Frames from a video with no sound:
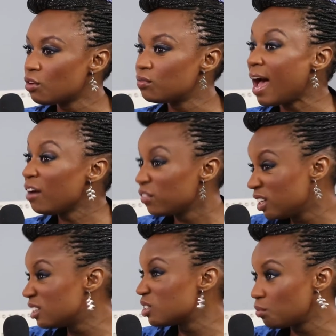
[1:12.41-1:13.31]
of
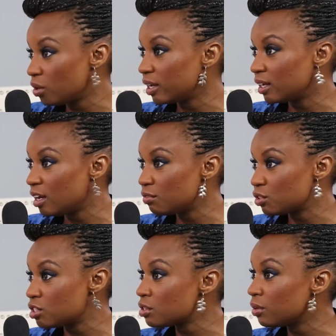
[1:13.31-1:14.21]
Africans falling in love
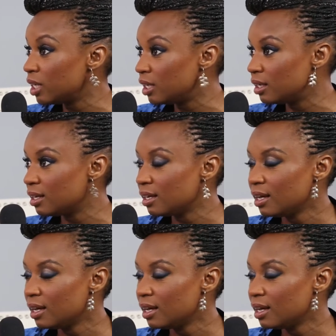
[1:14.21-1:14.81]
on screen.